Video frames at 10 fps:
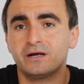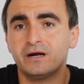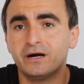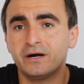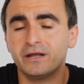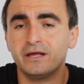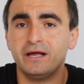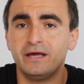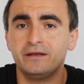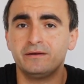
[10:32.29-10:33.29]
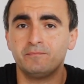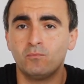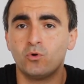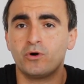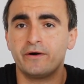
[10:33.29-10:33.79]
card and
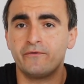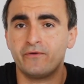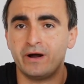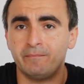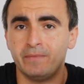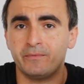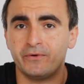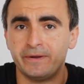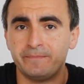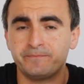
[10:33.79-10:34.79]
more RAM memory.